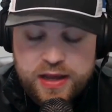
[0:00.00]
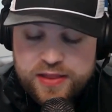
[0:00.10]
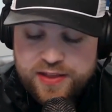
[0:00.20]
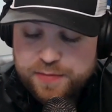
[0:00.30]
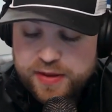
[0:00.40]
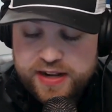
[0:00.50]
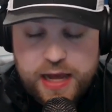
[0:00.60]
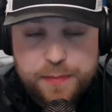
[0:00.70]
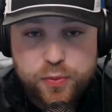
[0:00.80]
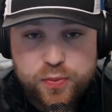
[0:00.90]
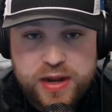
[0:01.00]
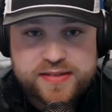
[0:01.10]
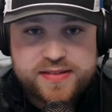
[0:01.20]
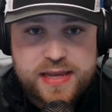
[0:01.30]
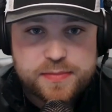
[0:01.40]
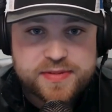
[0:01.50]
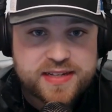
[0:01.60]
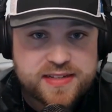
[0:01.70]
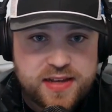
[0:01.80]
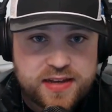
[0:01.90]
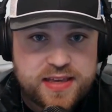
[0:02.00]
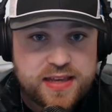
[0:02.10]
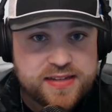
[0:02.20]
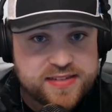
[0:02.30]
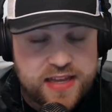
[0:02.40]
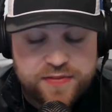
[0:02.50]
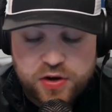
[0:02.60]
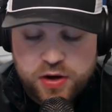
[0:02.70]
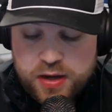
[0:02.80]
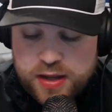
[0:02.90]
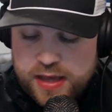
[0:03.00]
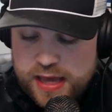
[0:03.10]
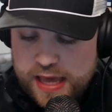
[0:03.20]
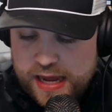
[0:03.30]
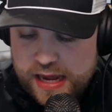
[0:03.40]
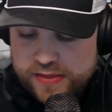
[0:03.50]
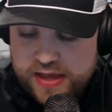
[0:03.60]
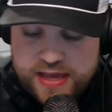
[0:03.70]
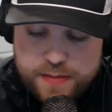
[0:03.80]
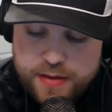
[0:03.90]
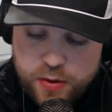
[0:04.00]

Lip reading: They played a couple ranked teams in Kentucky and Xavier, and they came out